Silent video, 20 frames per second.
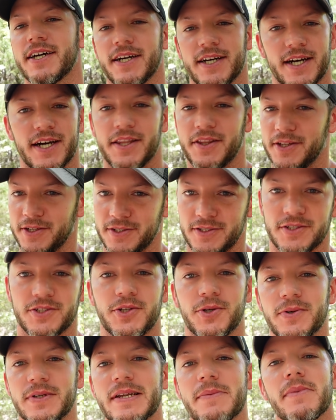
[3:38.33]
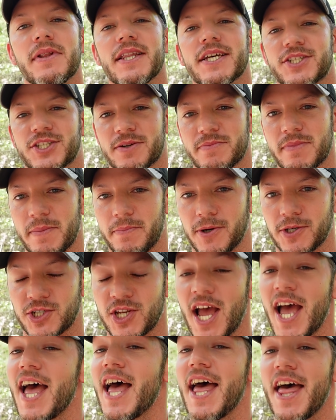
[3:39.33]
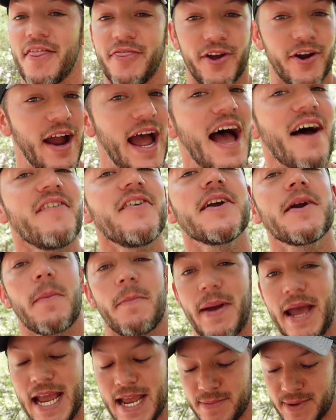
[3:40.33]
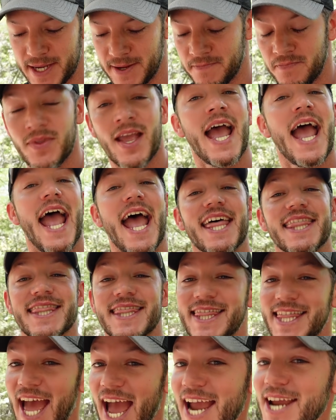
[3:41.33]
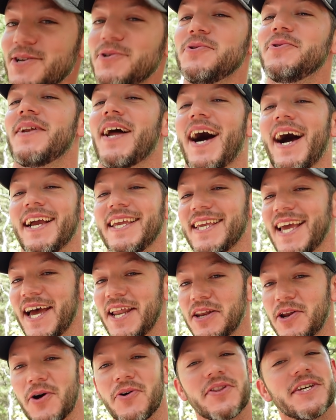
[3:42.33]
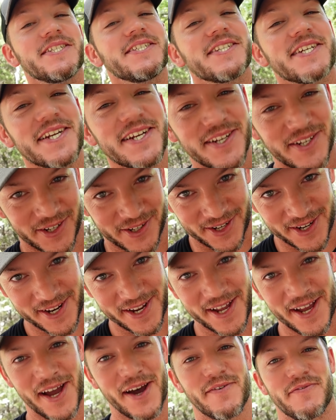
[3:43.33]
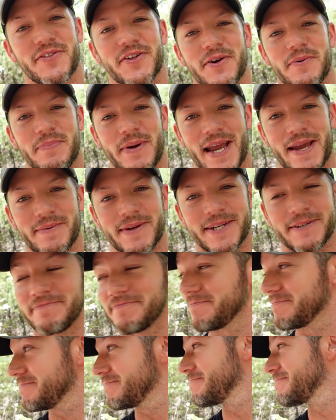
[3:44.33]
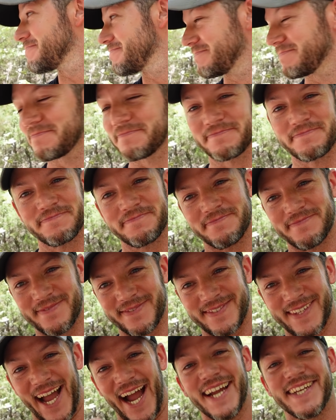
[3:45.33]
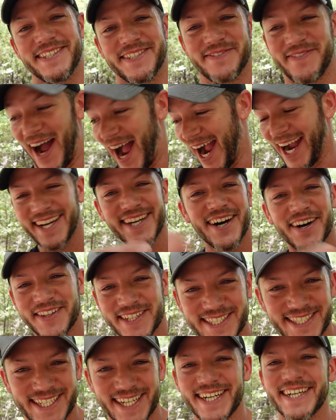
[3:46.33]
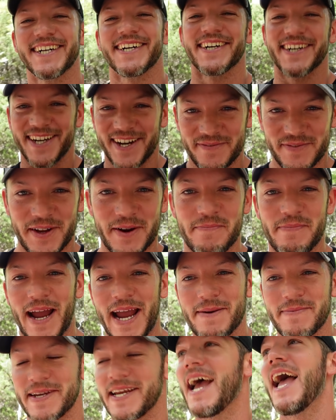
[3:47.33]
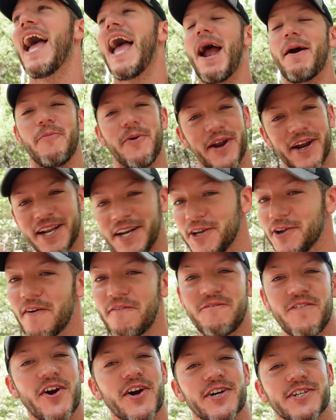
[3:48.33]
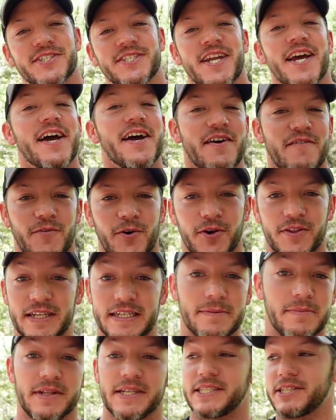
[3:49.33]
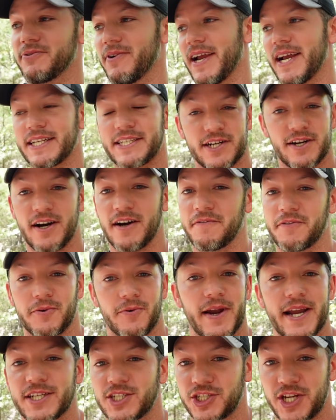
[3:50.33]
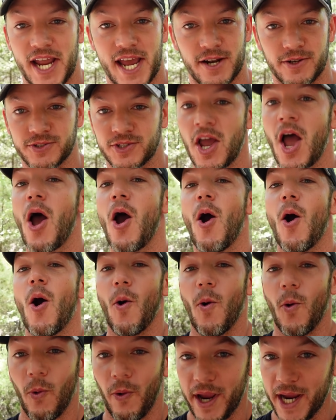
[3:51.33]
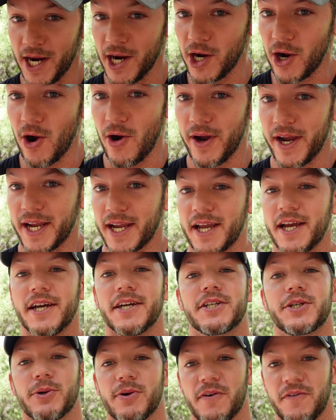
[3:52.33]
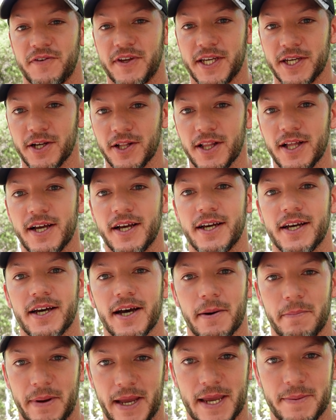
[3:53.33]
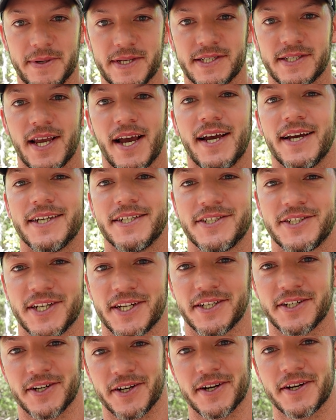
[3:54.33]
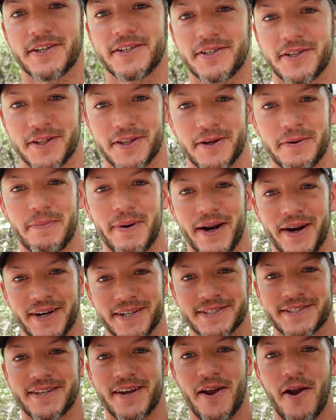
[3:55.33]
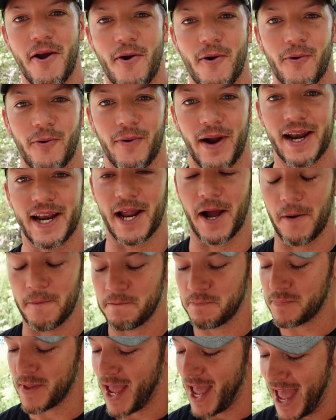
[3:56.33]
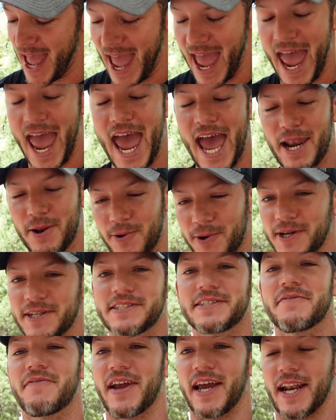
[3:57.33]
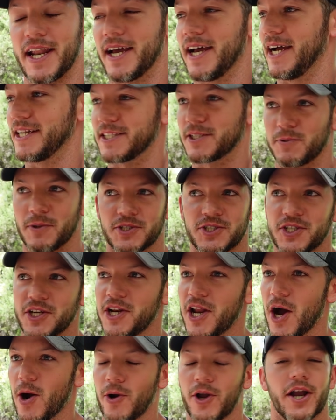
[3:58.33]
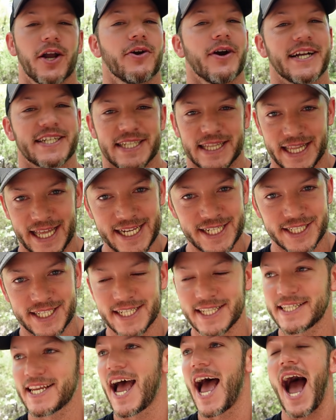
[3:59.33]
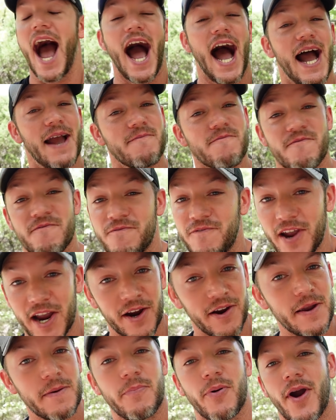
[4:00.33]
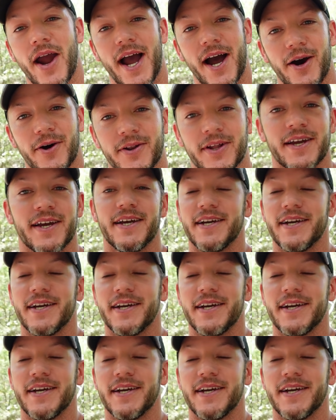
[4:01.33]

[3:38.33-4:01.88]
uh, they're two Demolition members, they're having a baby, and they do not yet know the gender of their baby. I do. I know the gender of their baby, and we're going to do it first for the Demolition Ranch and Off the Ranch channels. We are going to reveal a baby's gender to their parents right now. Edward and Savannah, I just want you to know, congratulations. I'm very proud